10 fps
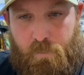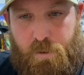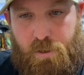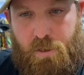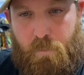I'm
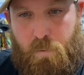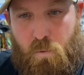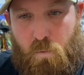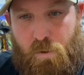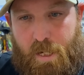just going to
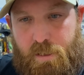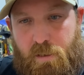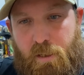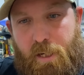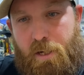pull that
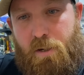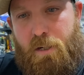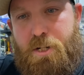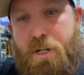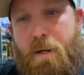till I get a
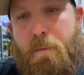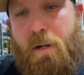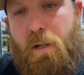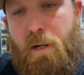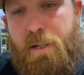nice shape
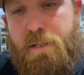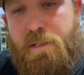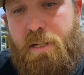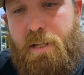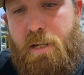that I like to
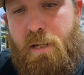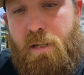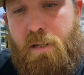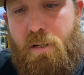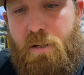see there.